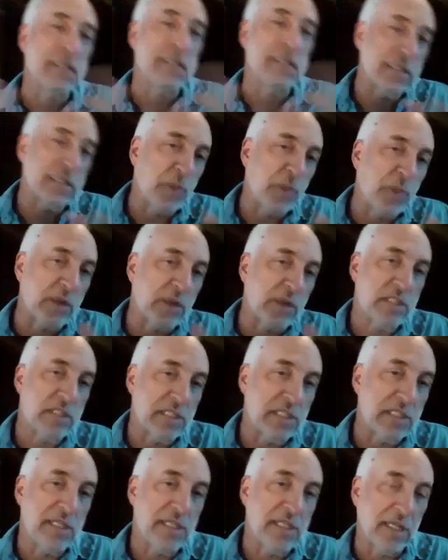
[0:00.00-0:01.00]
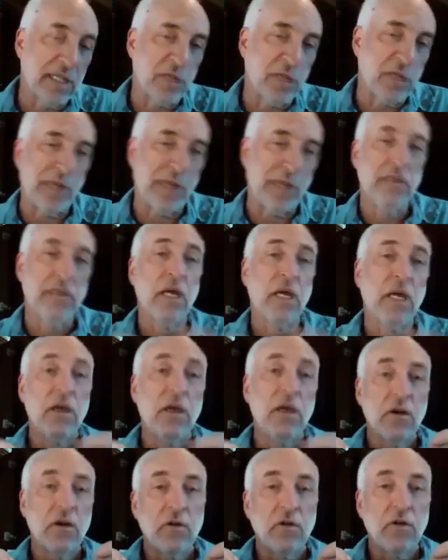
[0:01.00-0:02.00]
All right, let's parse this a little bit.
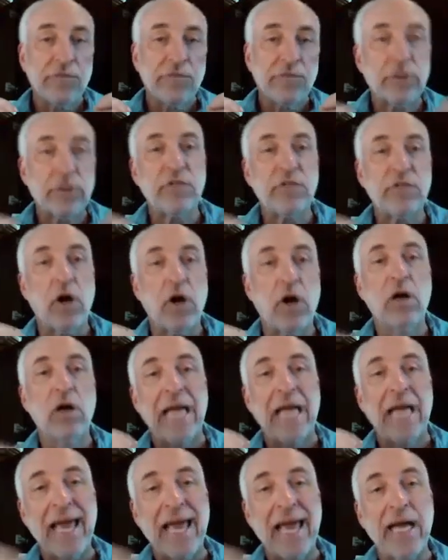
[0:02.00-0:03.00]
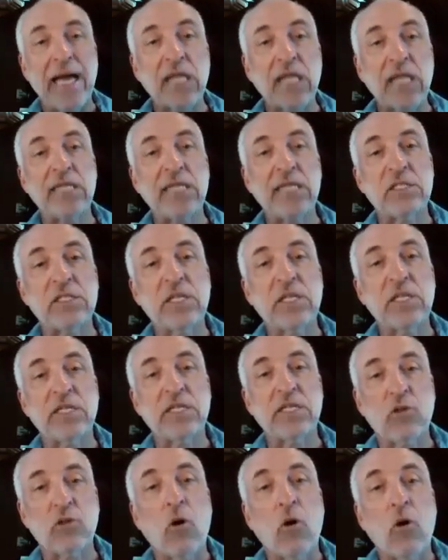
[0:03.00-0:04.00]
First of all, L
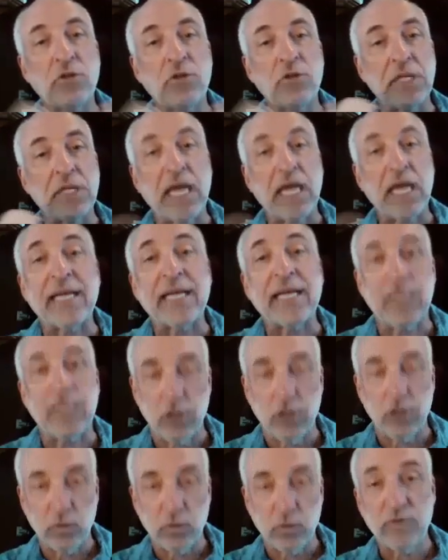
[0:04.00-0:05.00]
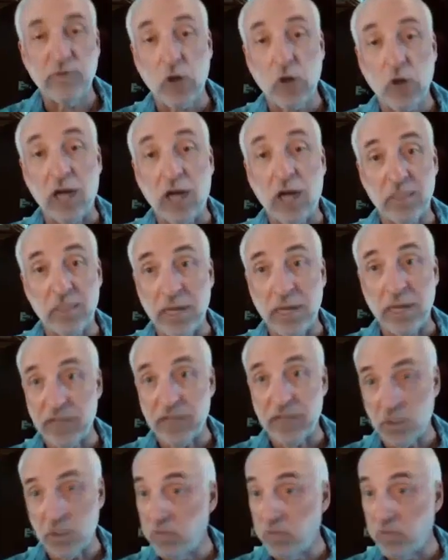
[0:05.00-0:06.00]
is called the likelihood. We've
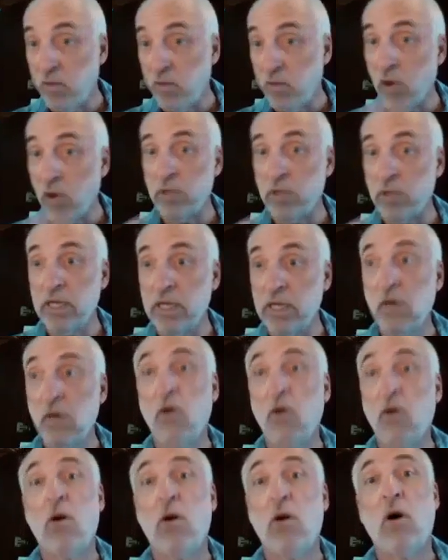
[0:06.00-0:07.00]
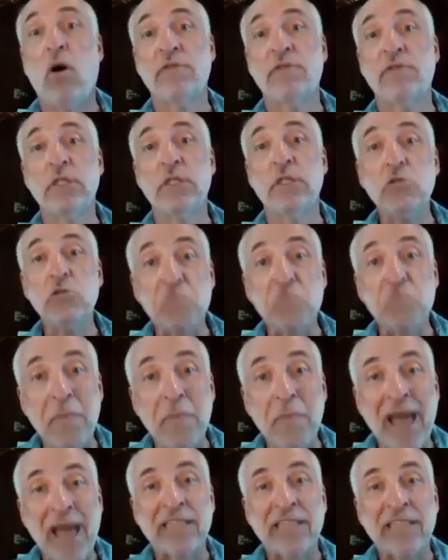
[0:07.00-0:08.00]
talked about this before. We often
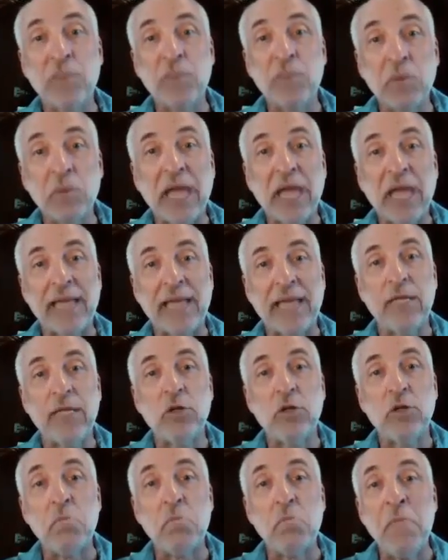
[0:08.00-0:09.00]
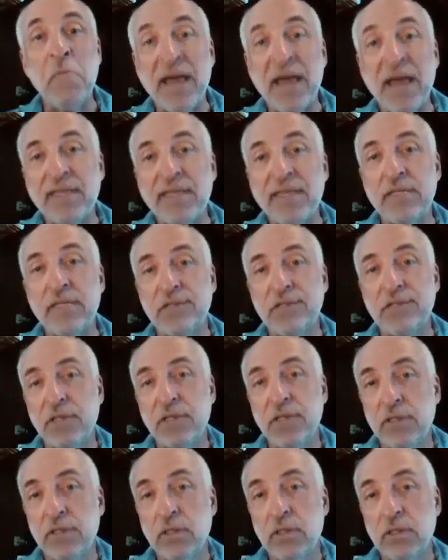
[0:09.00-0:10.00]
use maximum likelihood
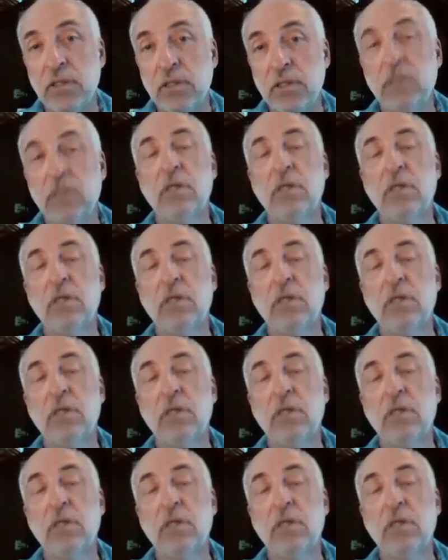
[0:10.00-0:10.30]
methods